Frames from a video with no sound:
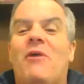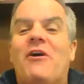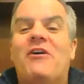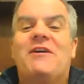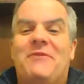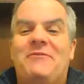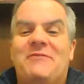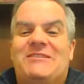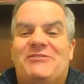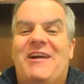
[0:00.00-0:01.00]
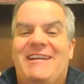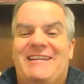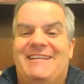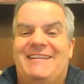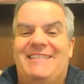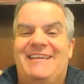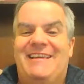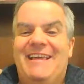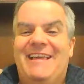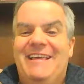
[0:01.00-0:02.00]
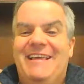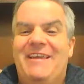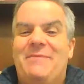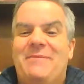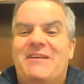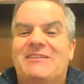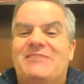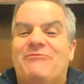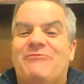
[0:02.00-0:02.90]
remarkable restraint, I think, you know, because